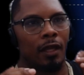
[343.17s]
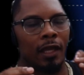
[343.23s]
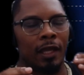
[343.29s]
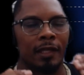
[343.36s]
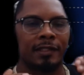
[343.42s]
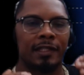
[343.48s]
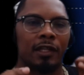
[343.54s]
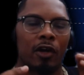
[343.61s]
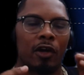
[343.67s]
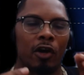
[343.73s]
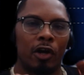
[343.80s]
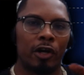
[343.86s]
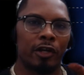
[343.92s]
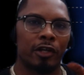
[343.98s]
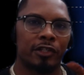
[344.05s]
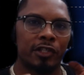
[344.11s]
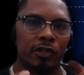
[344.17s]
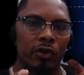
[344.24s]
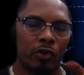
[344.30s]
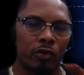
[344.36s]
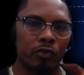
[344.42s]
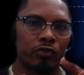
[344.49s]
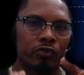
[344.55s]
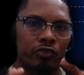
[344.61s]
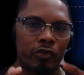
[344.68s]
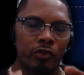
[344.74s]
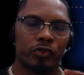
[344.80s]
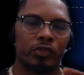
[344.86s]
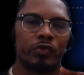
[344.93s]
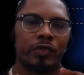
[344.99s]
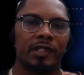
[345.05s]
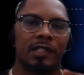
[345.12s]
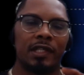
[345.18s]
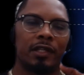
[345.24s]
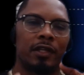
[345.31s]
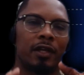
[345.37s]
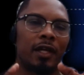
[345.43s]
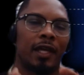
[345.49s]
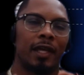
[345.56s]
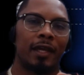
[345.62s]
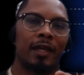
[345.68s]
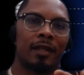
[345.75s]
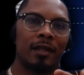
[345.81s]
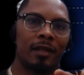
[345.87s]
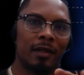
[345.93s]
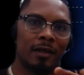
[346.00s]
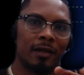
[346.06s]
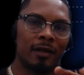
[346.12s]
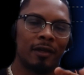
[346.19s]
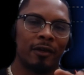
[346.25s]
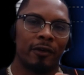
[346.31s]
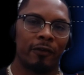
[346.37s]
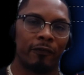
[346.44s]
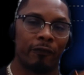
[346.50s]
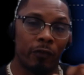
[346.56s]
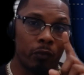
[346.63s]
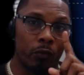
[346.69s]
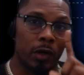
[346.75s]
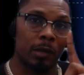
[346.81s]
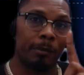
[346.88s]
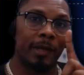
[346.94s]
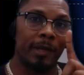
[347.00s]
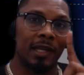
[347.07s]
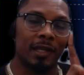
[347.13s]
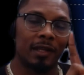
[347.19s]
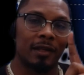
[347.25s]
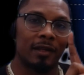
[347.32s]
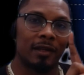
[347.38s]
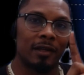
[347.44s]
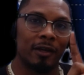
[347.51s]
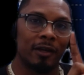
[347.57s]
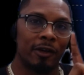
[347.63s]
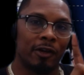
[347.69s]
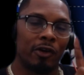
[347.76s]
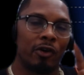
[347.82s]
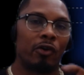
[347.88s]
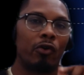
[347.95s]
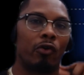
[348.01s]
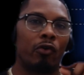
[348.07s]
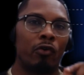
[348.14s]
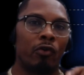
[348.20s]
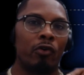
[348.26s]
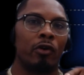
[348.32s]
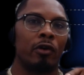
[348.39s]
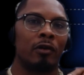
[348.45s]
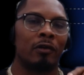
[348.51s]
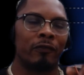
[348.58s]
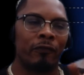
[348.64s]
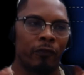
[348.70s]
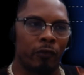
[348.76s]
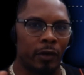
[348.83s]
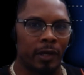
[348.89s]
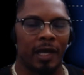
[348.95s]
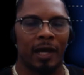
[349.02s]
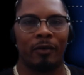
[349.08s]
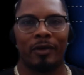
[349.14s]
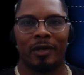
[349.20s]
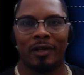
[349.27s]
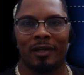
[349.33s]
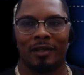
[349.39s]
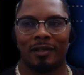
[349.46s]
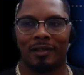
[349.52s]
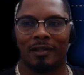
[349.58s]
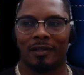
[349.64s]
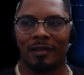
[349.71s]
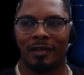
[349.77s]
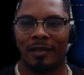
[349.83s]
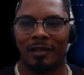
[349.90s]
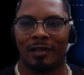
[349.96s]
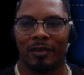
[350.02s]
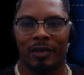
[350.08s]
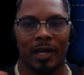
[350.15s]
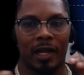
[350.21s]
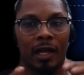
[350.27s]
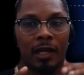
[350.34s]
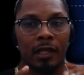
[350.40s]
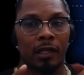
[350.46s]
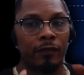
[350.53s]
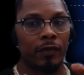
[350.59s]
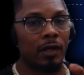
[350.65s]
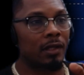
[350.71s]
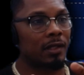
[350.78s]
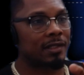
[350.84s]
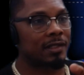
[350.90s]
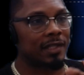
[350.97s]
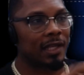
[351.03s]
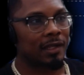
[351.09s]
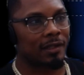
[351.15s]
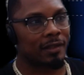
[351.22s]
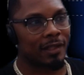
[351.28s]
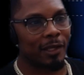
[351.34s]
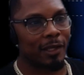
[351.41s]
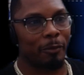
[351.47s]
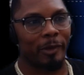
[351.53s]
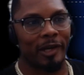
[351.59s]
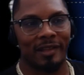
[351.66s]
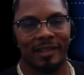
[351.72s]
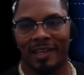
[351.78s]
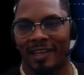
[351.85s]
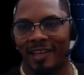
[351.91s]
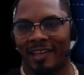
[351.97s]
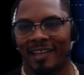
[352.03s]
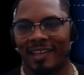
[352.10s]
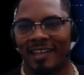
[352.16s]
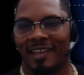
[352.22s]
Is it harder to hold groceries in your hand for 1 minute or for an hour? All right, I'll give y'all a second to think about that.